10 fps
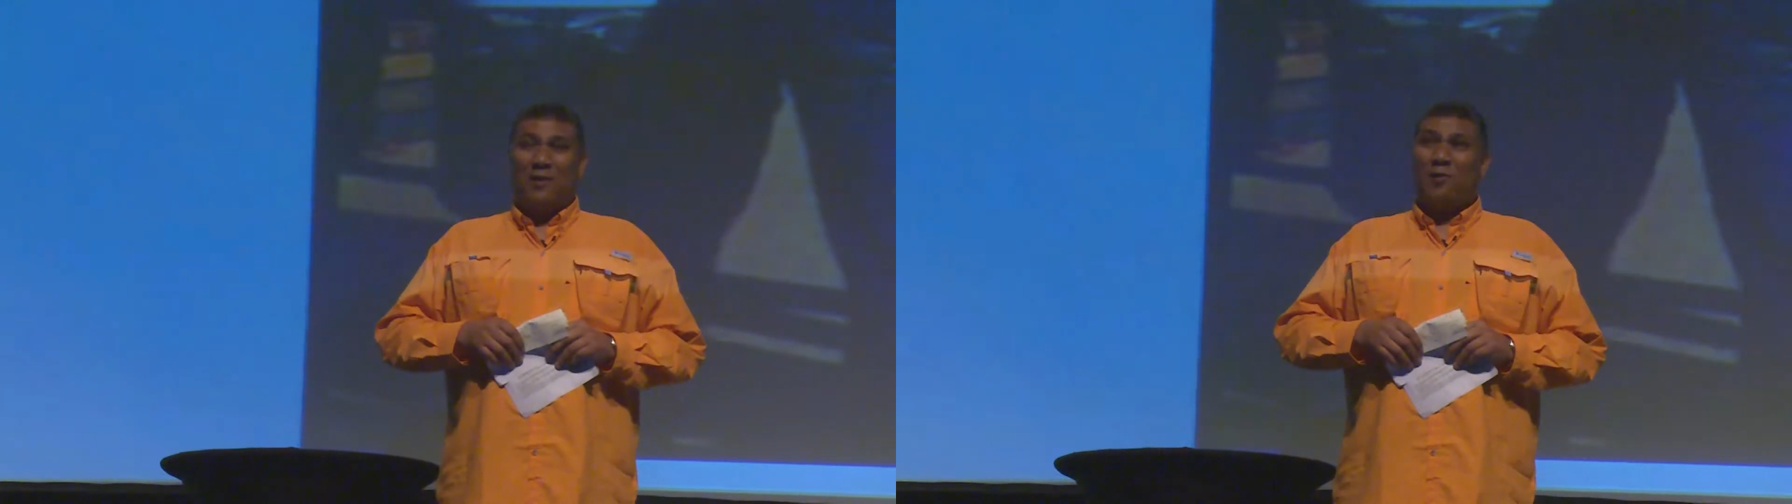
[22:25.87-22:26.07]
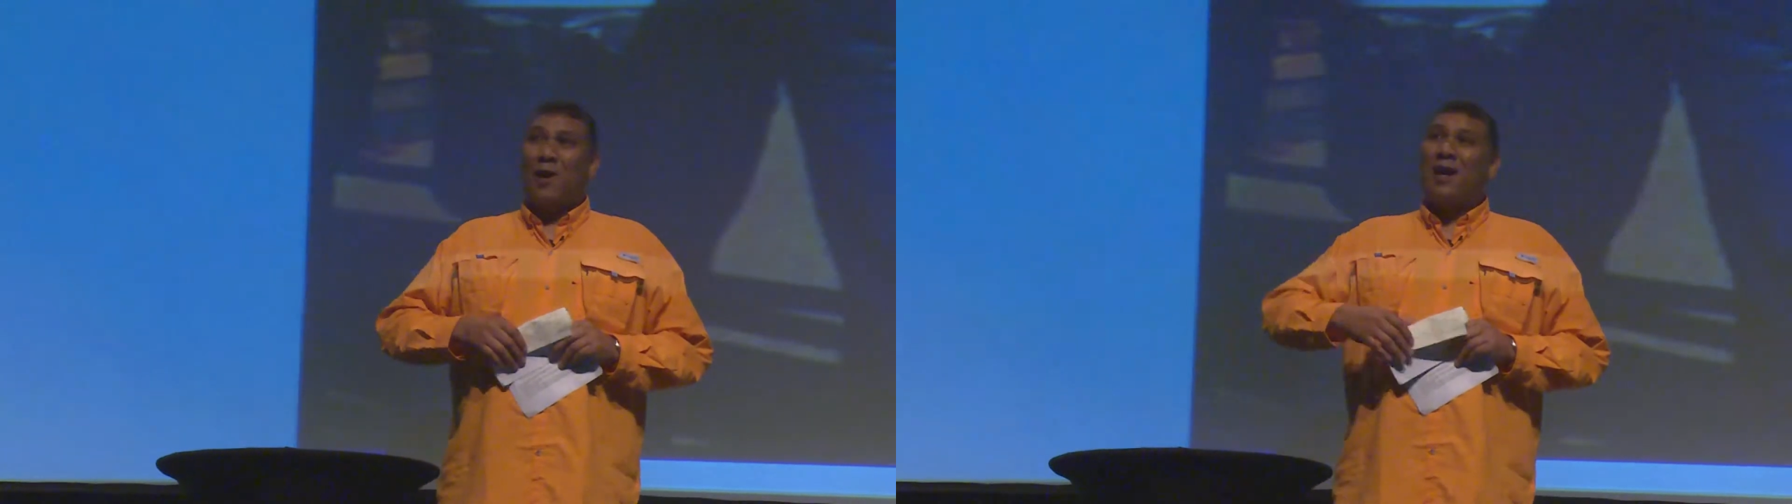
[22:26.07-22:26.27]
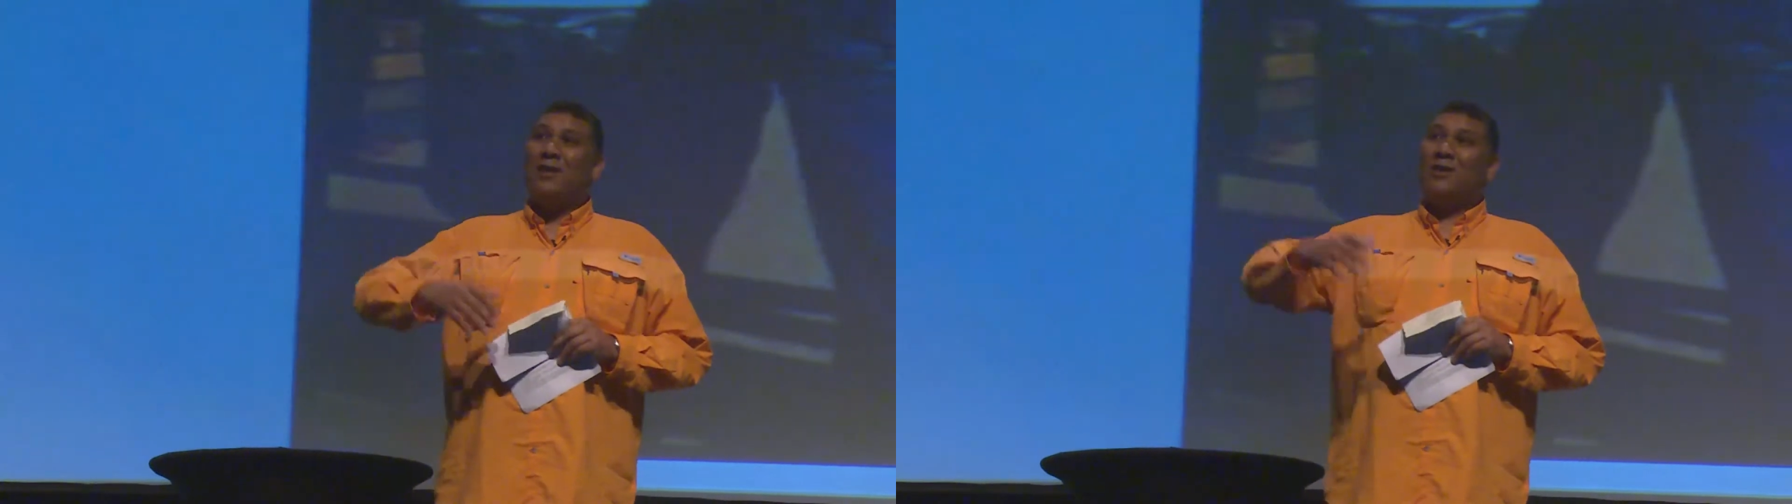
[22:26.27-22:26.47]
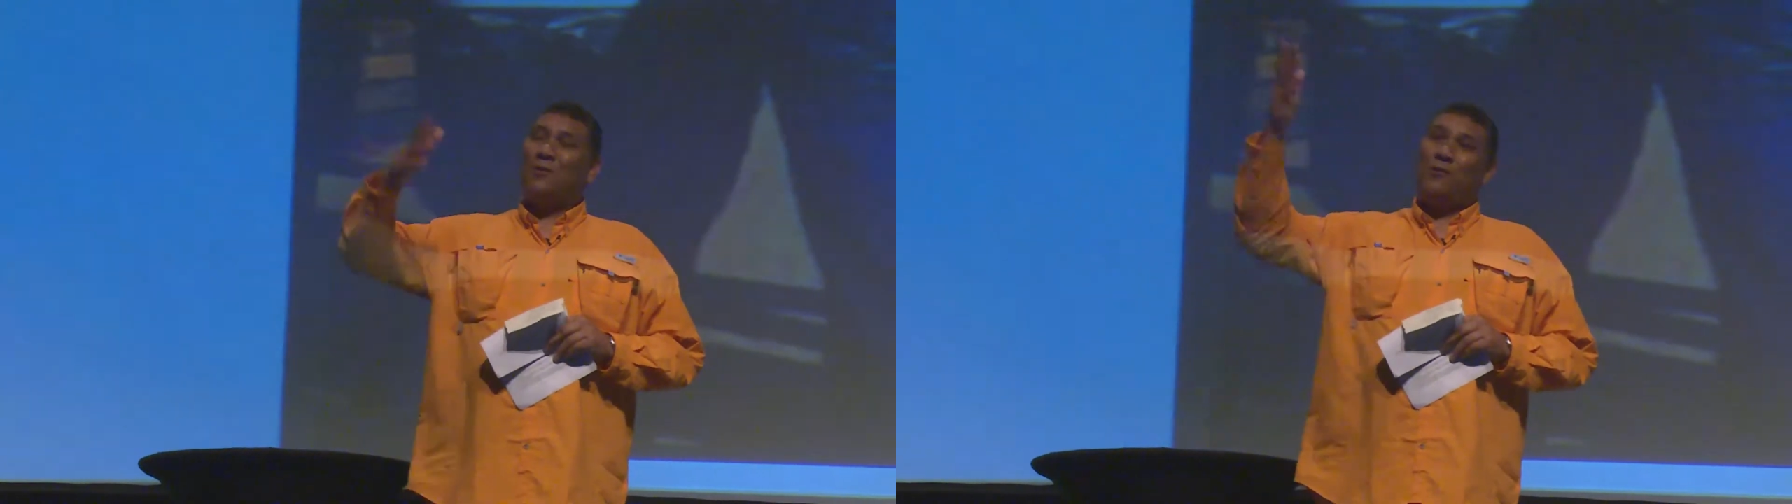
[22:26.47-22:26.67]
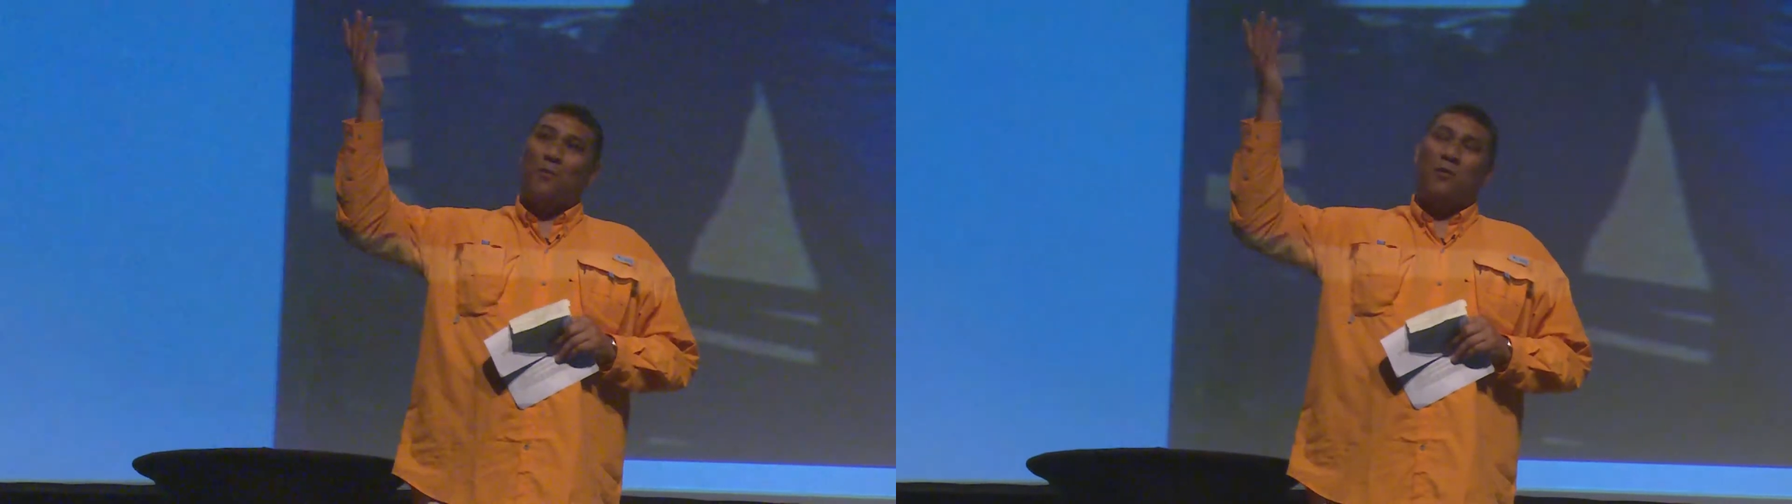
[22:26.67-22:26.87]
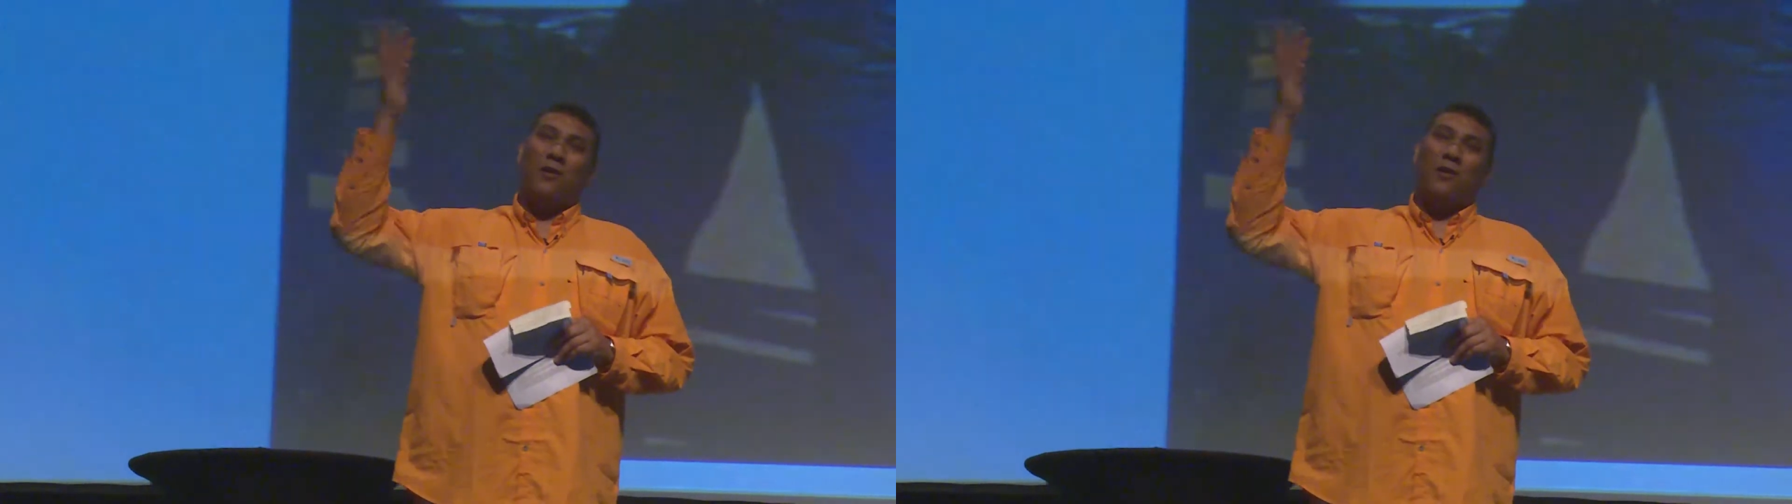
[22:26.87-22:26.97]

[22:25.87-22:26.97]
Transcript: Cries from the